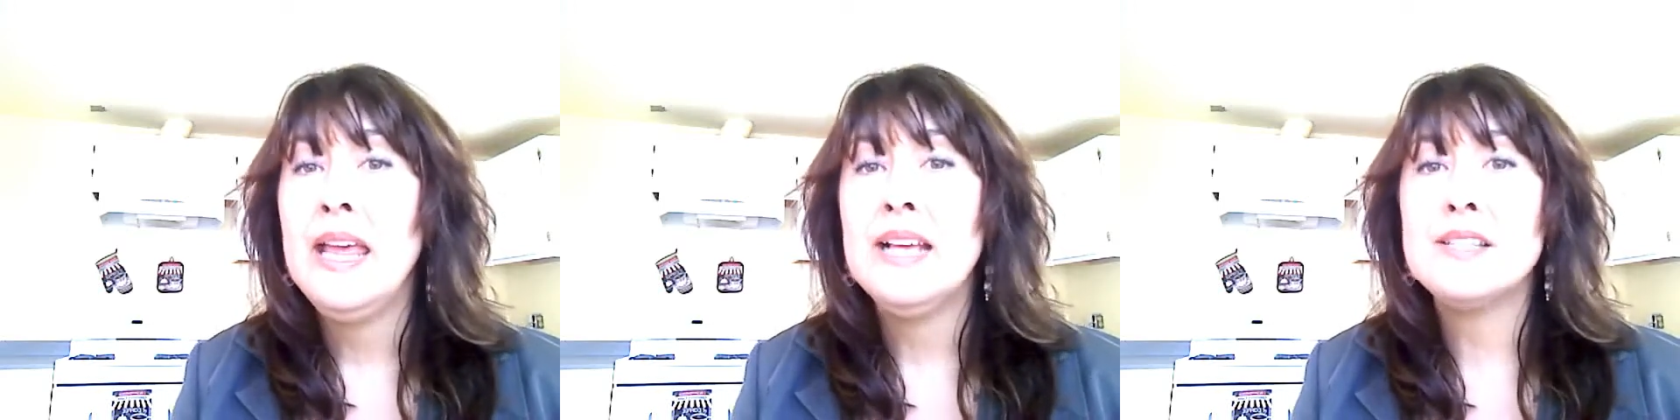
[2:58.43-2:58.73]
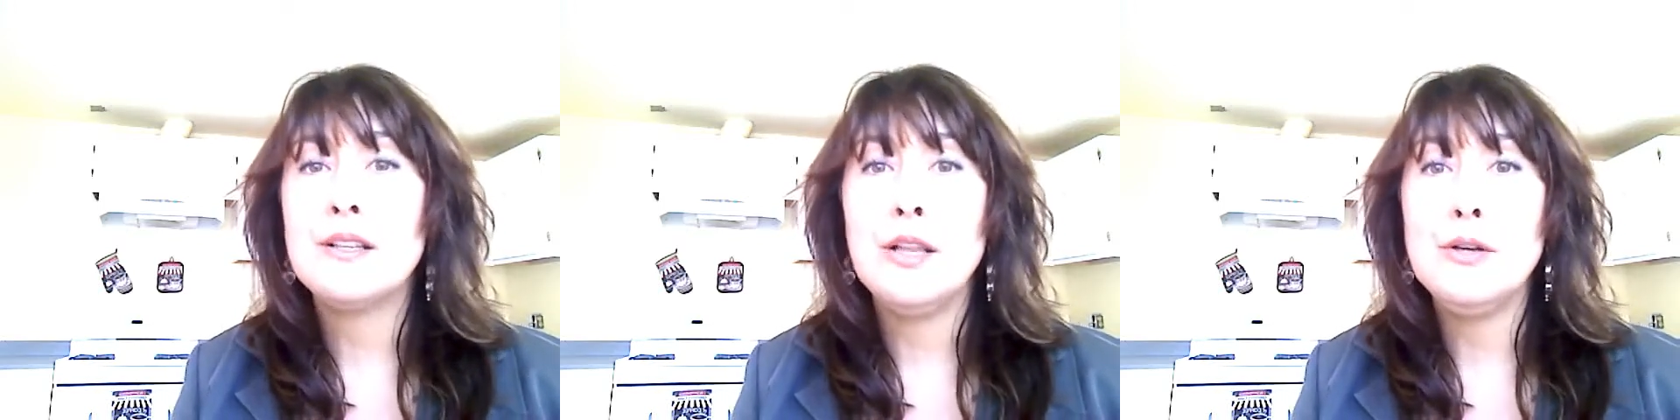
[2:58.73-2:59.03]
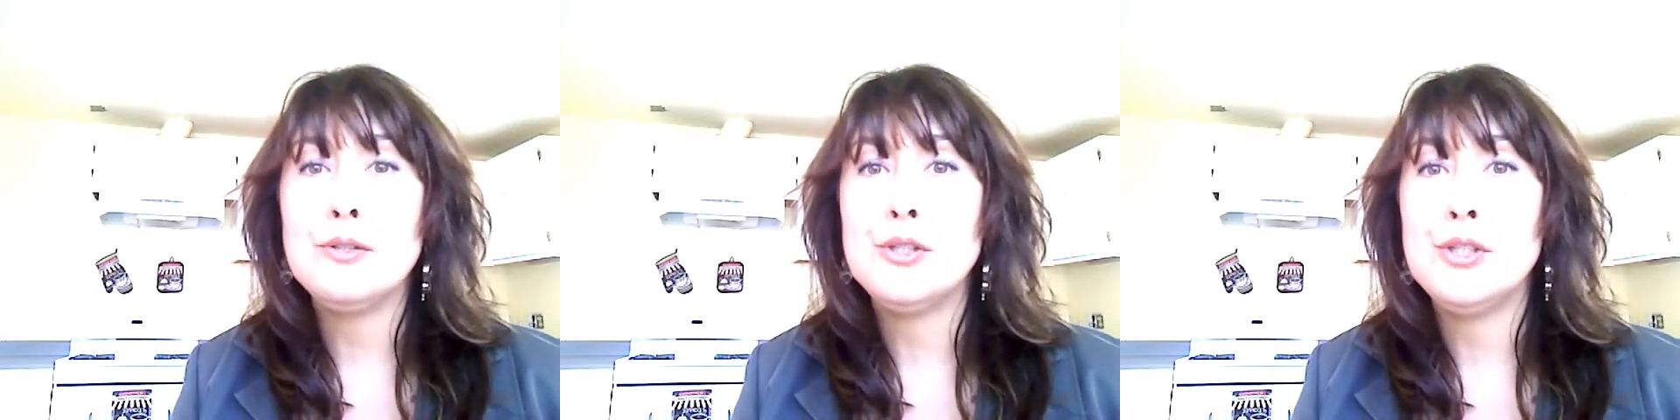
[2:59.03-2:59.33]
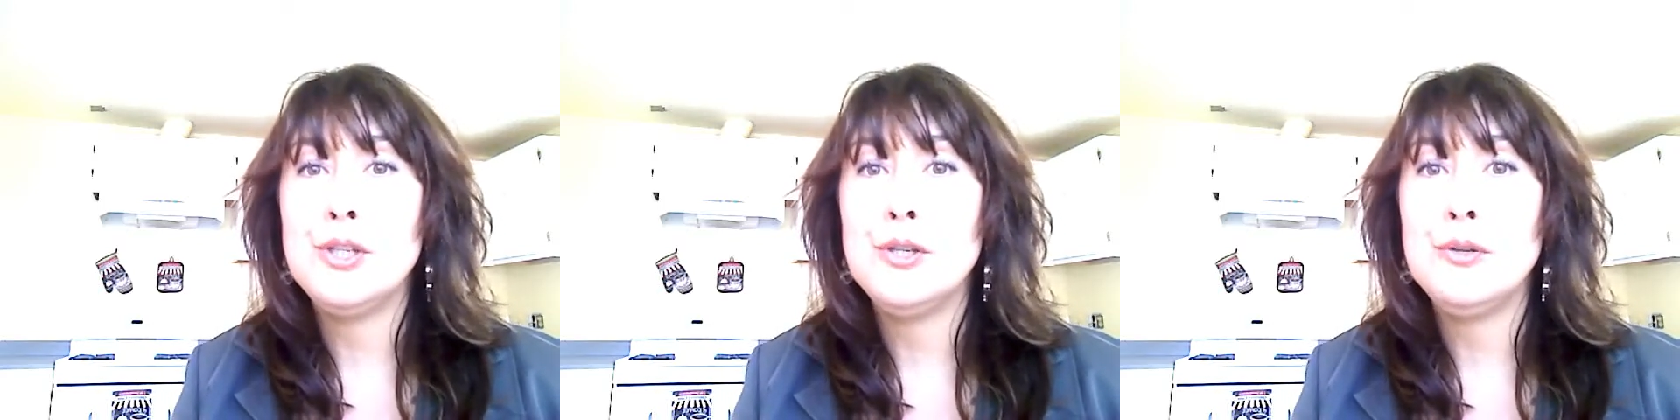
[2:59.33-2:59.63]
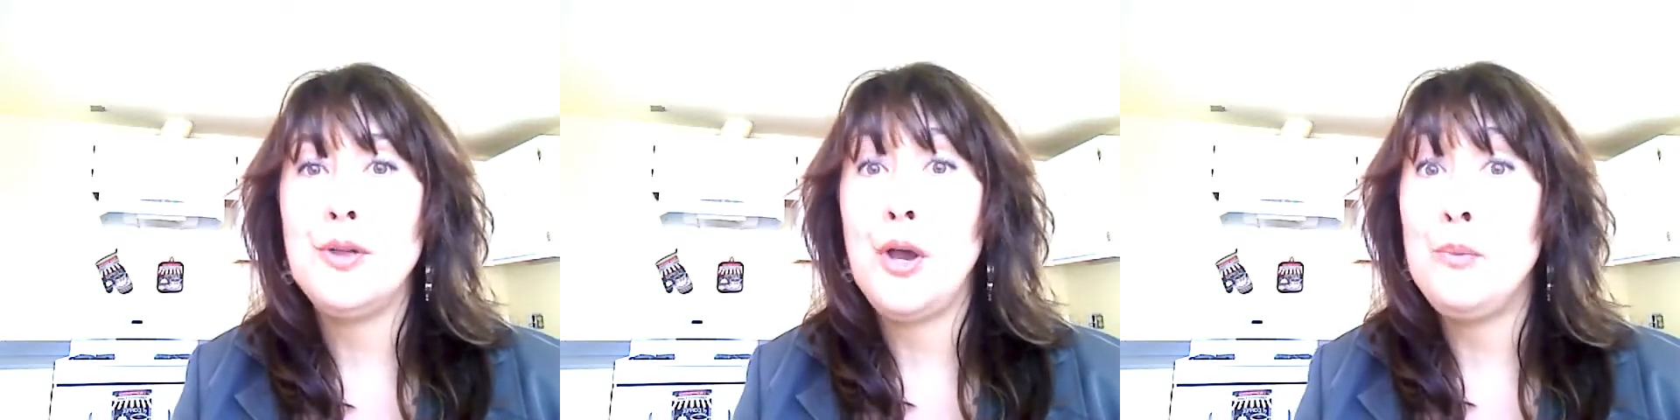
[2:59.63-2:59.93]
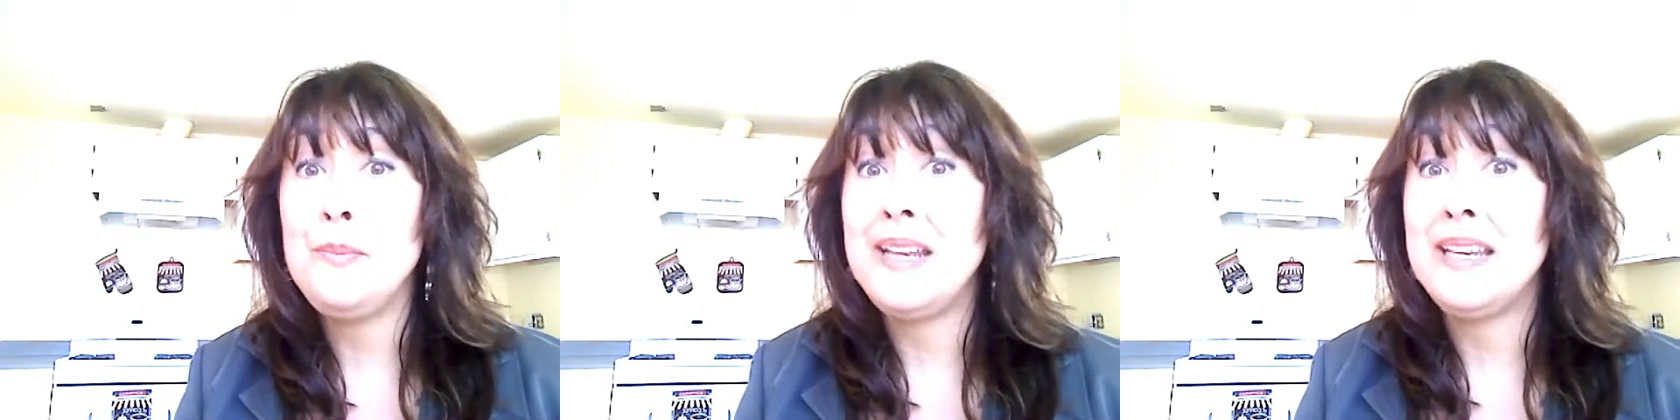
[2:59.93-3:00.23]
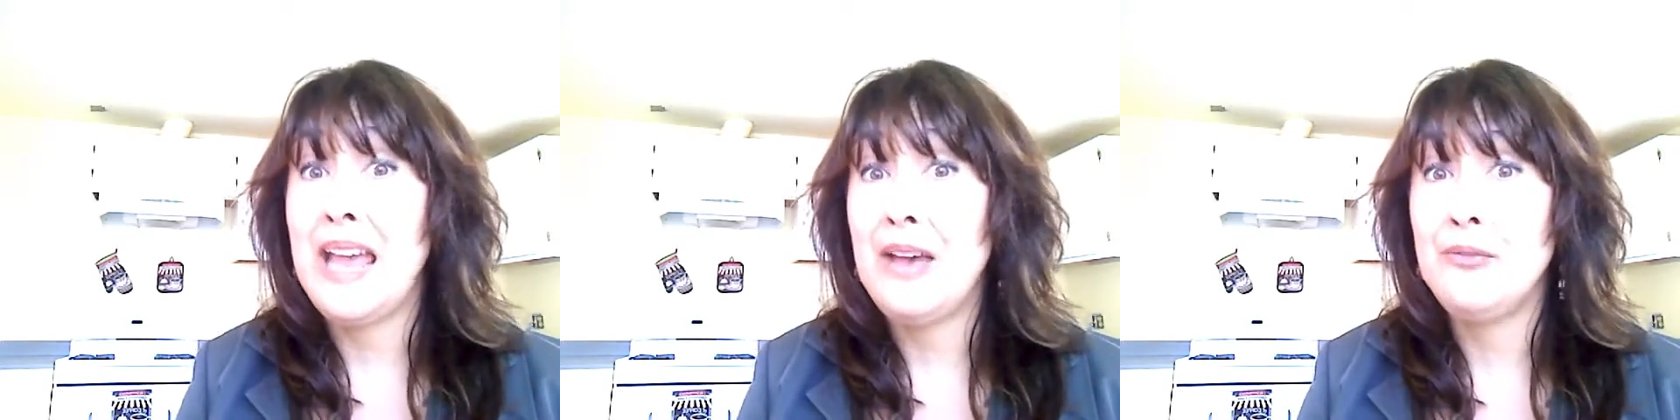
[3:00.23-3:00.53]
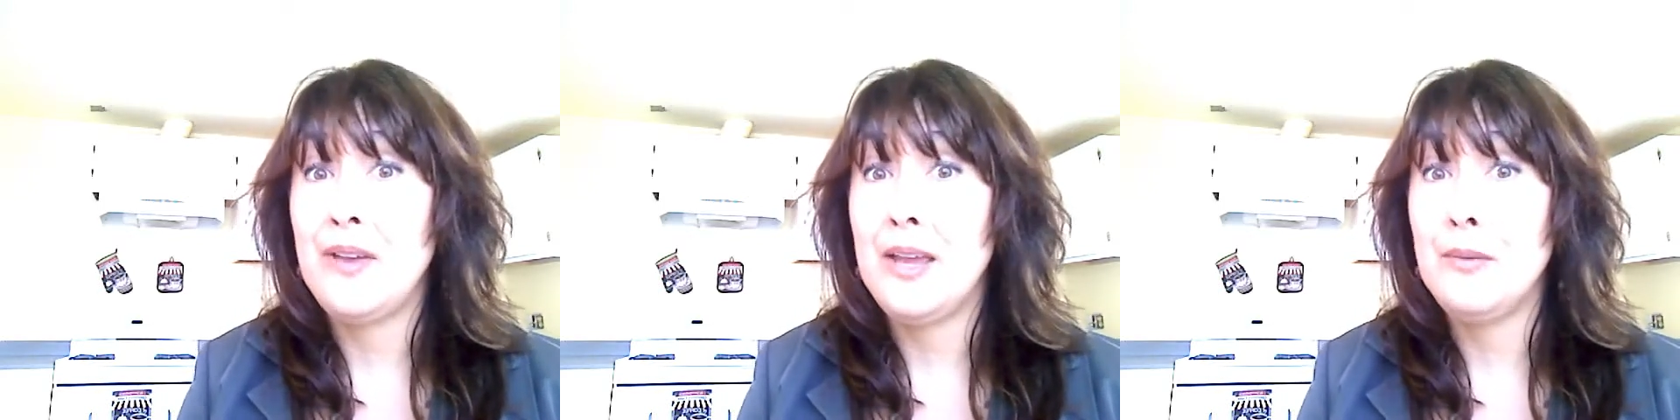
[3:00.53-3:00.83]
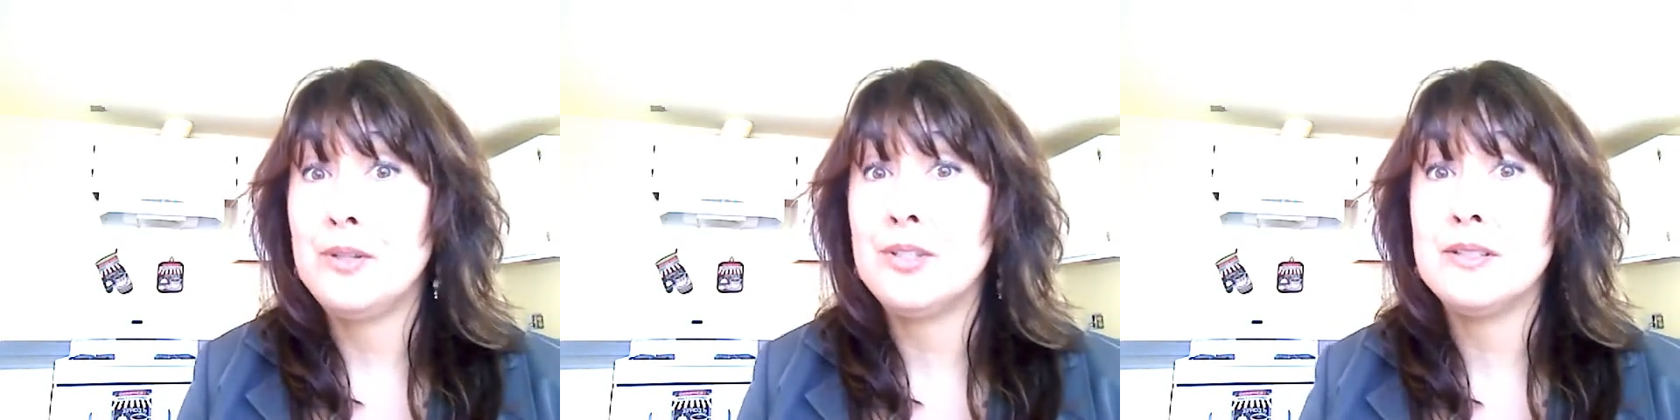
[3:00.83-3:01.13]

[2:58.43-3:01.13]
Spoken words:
It's close to the Homemade Cafe, which